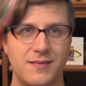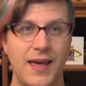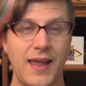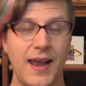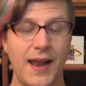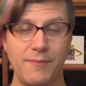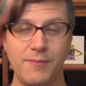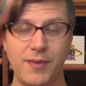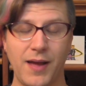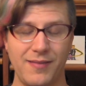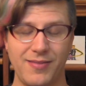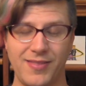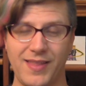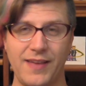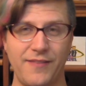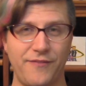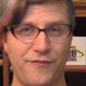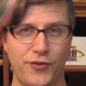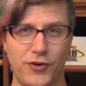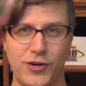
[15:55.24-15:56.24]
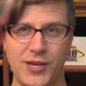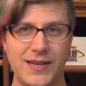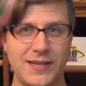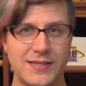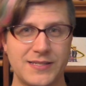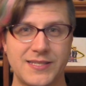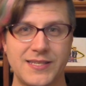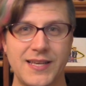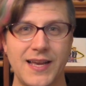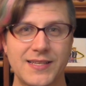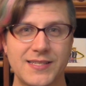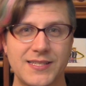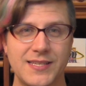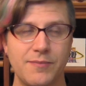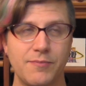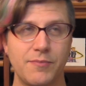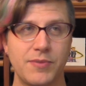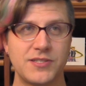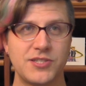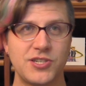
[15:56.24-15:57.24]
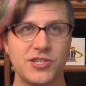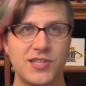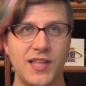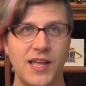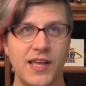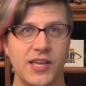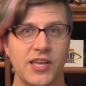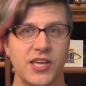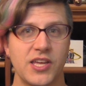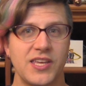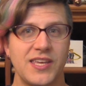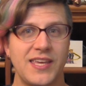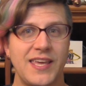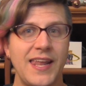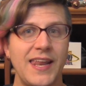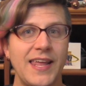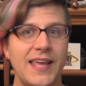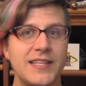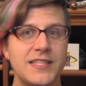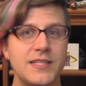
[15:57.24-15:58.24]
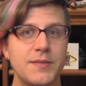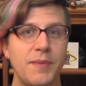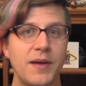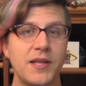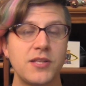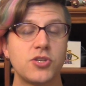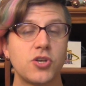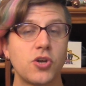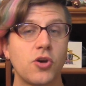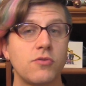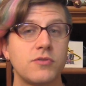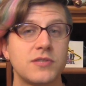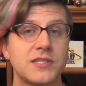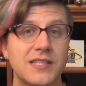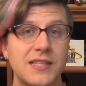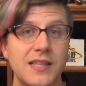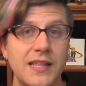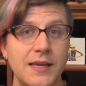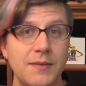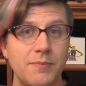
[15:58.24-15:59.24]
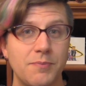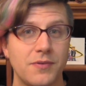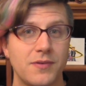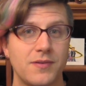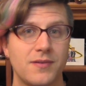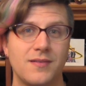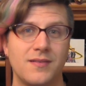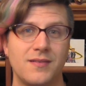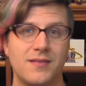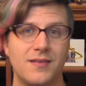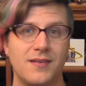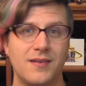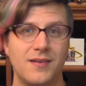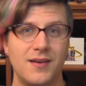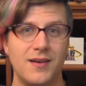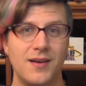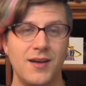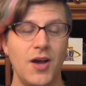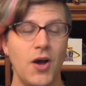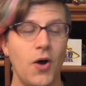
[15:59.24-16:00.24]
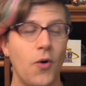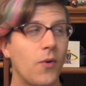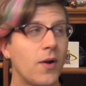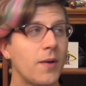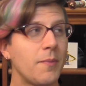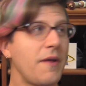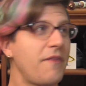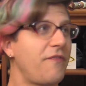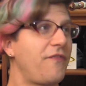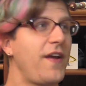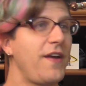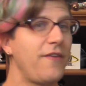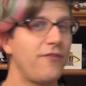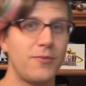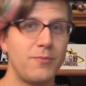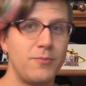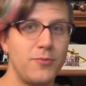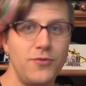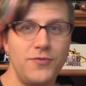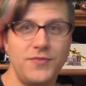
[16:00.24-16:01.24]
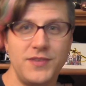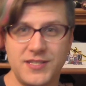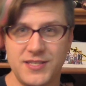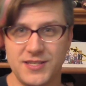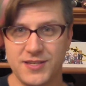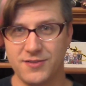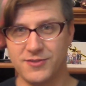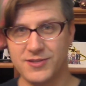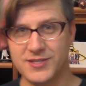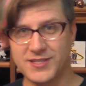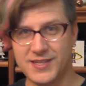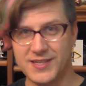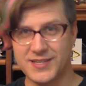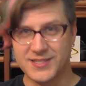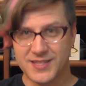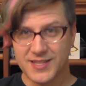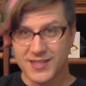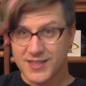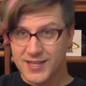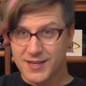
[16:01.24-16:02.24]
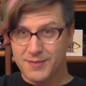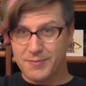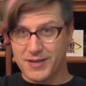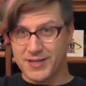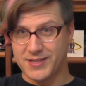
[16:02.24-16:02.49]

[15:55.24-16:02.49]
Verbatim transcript: And I, I like, forget a sex scene, but just like getting into bed to go to sleep. One of my favorite movie series is the Thin